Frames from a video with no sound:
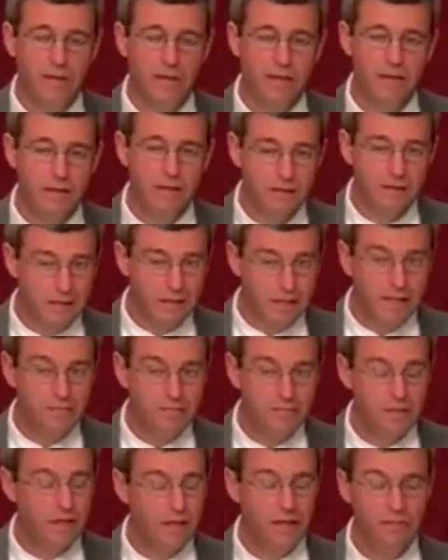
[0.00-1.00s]
But at the
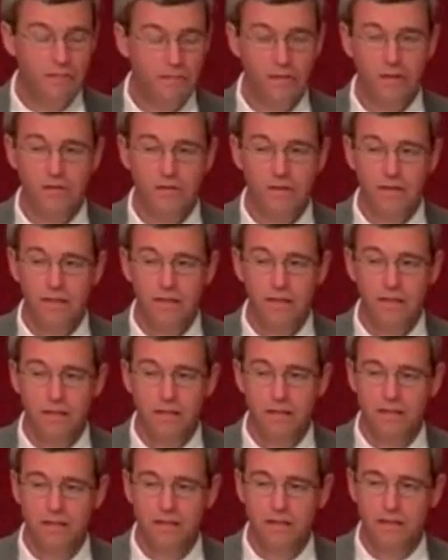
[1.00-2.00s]
same time, know
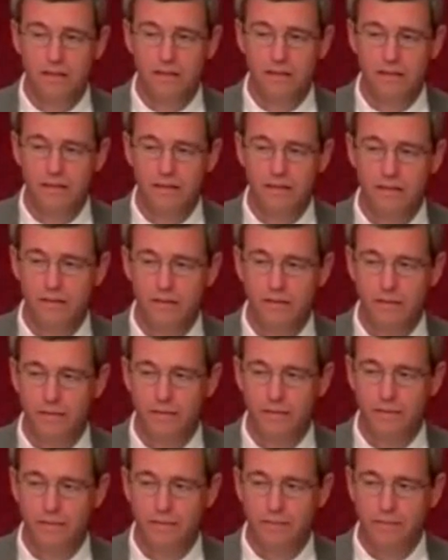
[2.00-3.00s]
this.
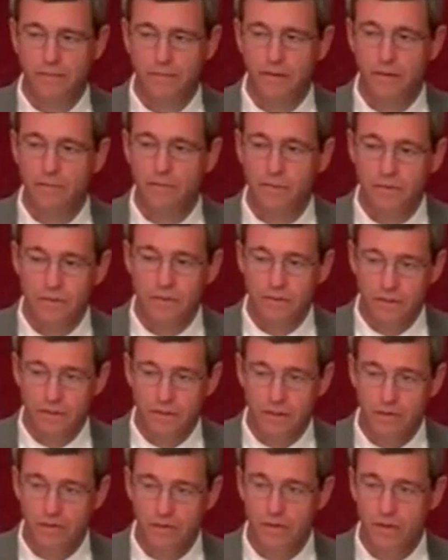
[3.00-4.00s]

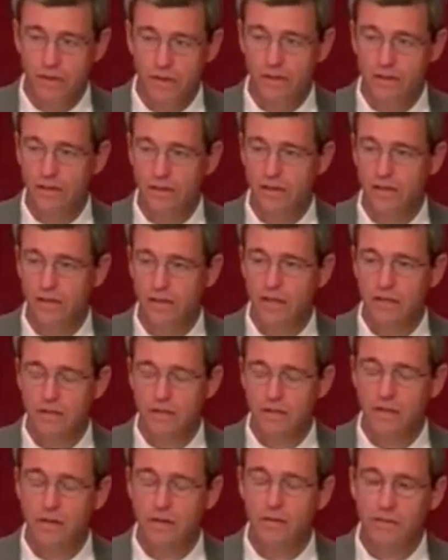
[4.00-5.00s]
Persecution
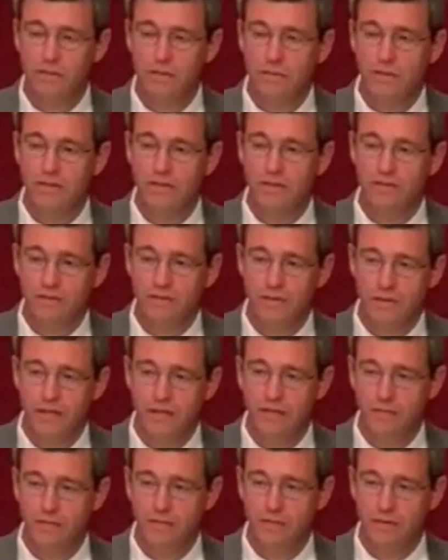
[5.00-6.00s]
is always meant for
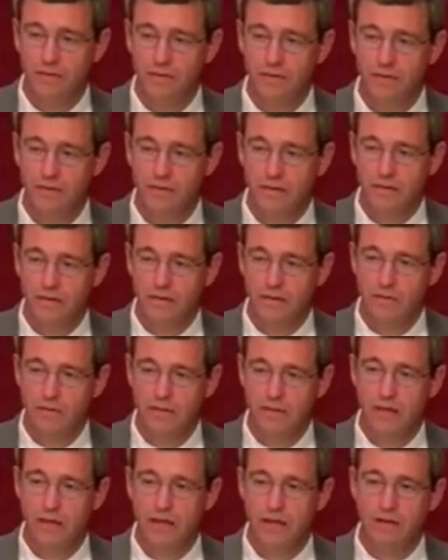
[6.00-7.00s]
evil,
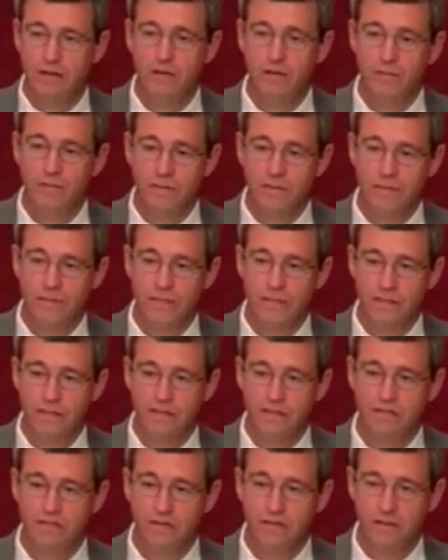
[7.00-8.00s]
but God always means
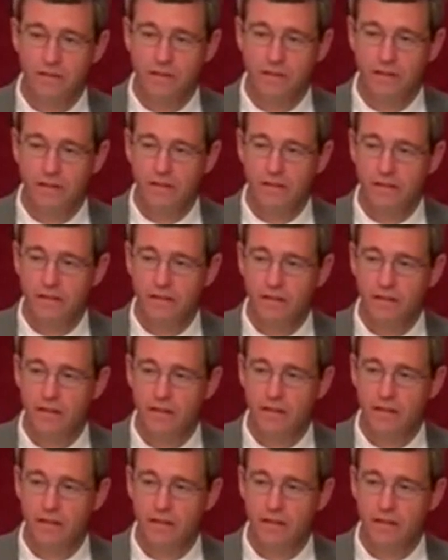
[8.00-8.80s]
it for good.